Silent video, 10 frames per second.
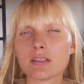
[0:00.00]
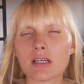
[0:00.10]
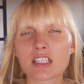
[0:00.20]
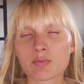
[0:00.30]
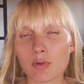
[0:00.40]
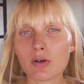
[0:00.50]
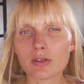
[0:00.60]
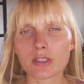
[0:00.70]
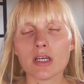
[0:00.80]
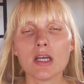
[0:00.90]

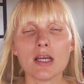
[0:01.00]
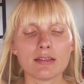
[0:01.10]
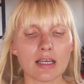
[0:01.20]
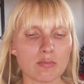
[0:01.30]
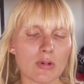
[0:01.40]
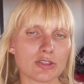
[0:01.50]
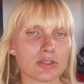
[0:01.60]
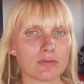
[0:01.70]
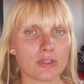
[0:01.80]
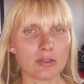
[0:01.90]
explored that much
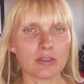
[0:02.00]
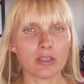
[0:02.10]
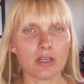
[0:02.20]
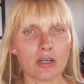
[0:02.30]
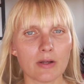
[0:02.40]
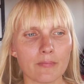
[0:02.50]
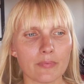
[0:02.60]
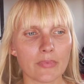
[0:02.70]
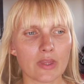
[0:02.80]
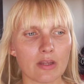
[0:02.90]
of that
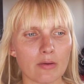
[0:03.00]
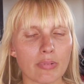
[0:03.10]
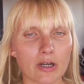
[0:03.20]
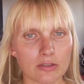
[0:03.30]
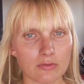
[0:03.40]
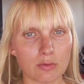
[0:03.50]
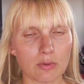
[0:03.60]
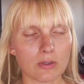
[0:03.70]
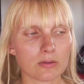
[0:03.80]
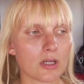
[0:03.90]
part of the
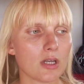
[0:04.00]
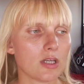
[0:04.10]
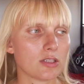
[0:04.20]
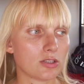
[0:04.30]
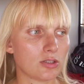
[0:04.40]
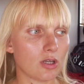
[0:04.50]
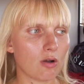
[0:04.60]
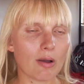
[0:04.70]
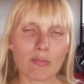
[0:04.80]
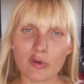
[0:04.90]
world.
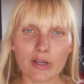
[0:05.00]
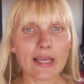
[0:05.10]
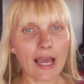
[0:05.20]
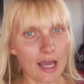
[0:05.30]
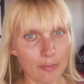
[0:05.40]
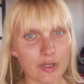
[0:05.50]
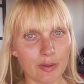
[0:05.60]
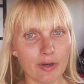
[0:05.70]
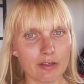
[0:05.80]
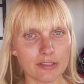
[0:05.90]
So I'm really happy
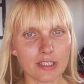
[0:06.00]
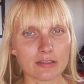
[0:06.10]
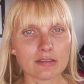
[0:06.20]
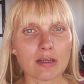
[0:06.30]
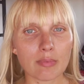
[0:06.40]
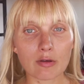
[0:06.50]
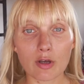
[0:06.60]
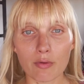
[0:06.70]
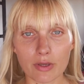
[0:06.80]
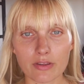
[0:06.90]
about that, about
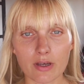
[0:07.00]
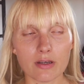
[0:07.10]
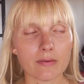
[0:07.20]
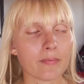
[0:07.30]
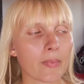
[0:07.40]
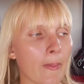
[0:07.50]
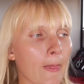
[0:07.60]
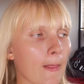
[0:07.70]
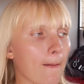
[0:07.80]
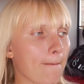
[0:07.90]
going there.
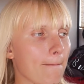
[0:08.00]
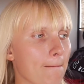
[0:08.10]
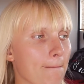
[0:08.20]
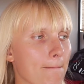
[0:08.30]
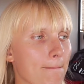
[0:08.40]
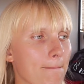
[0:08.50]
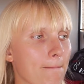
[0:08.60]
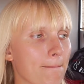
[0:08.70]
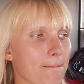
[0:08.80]
And